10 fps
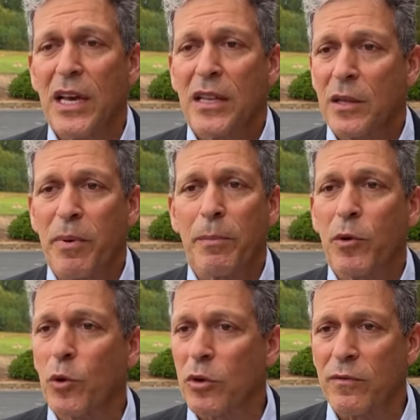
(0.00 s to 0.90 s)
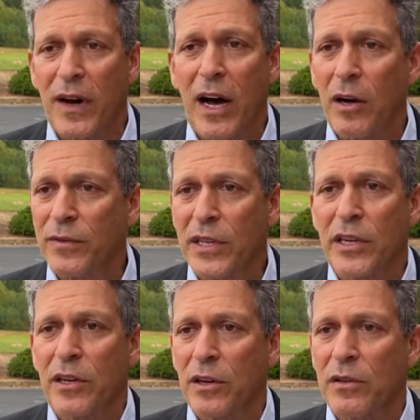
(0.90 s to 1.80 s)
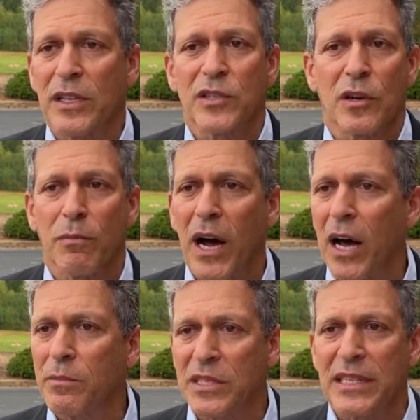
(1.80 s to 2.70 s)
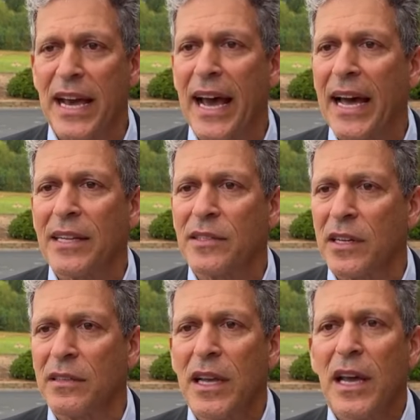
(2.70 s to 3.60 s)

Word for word: The people who are involved here, these are moms and dads and